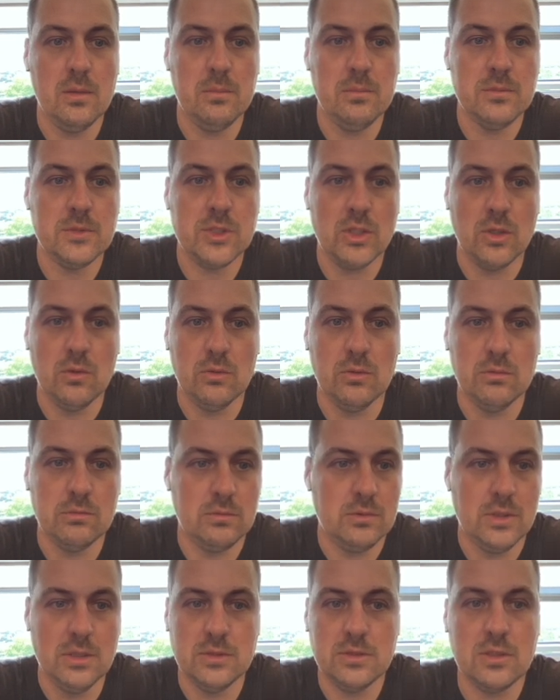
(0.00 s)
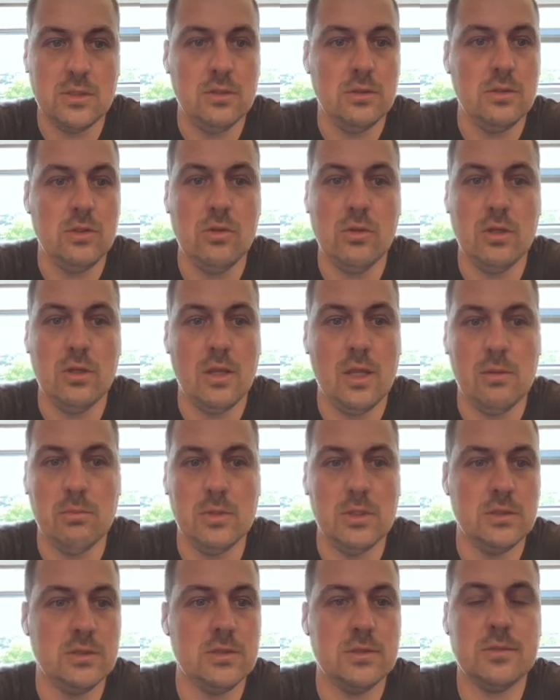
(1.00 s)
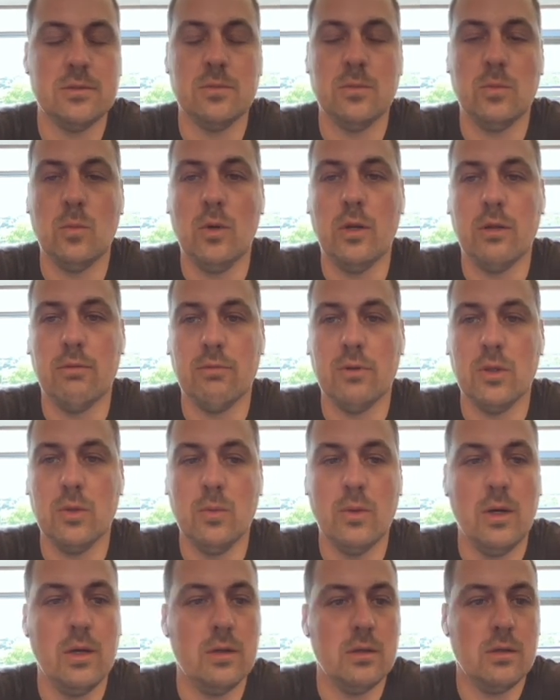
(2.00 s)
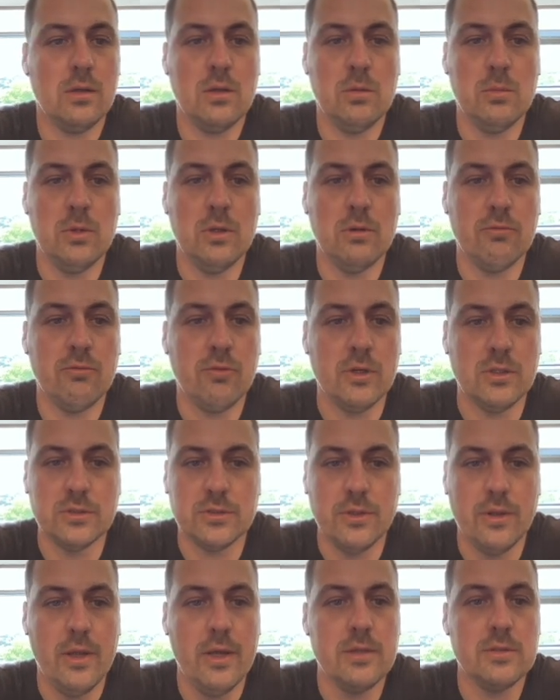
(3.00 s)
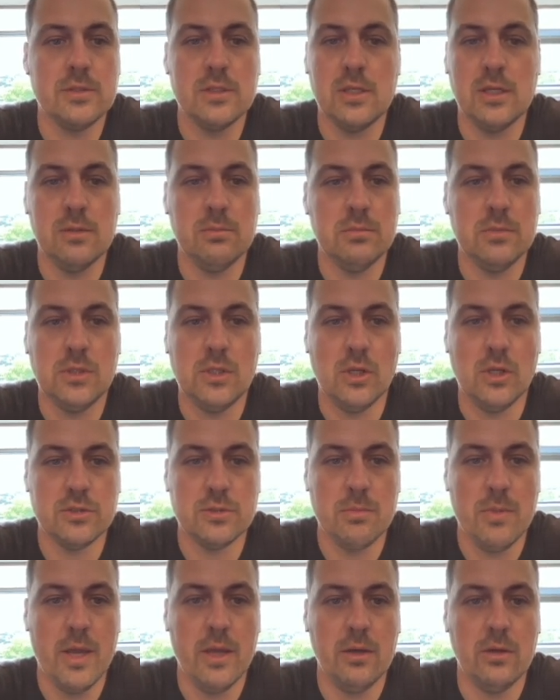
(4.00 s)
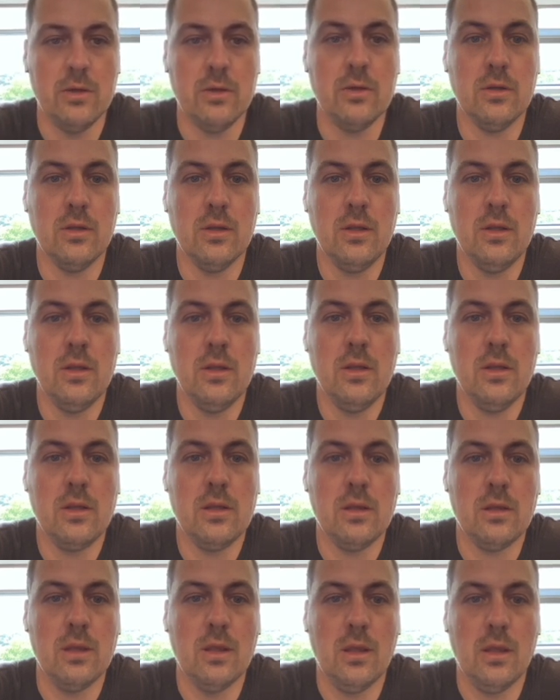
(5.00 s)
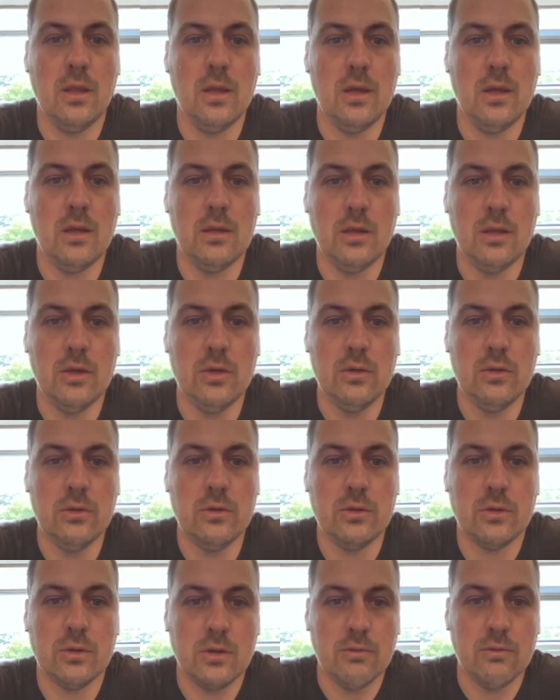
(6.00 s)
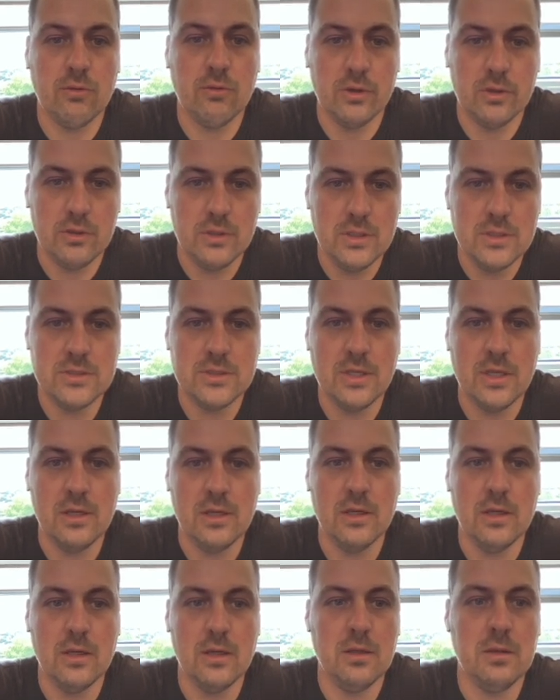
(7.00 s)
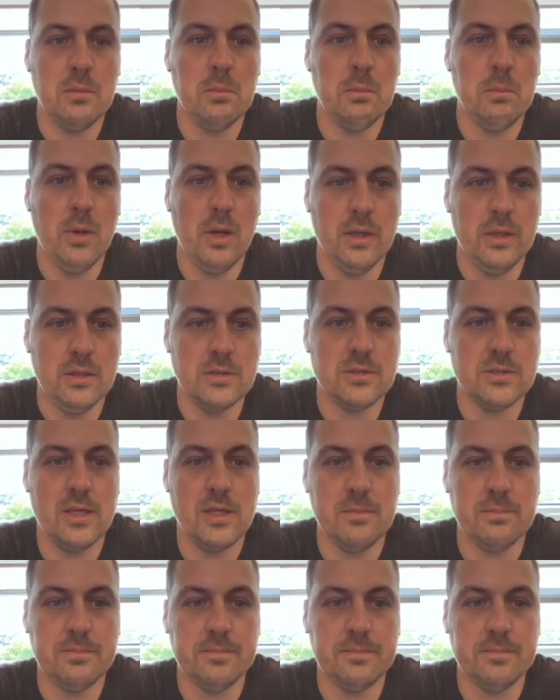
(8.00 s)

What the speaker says: So this you can name this whatever you want. It could be your first and last name, doesn't matter. And it'll refer to this data by this name.